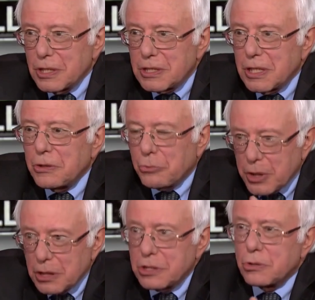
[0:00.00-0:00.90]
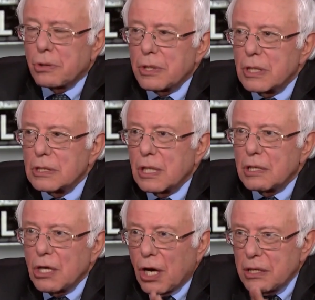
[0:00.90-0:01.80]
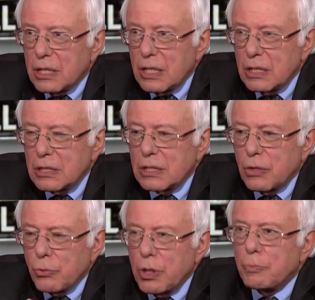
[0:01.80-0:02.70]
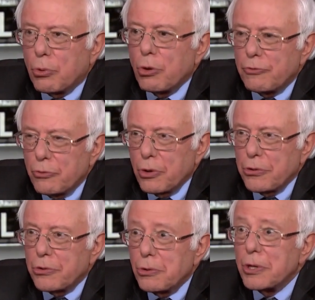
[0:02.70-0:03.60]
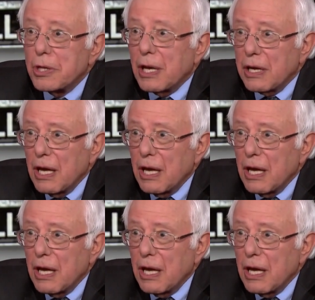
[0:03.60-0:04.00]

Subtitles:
is, and the real story is, that the ideas that we brought forth during that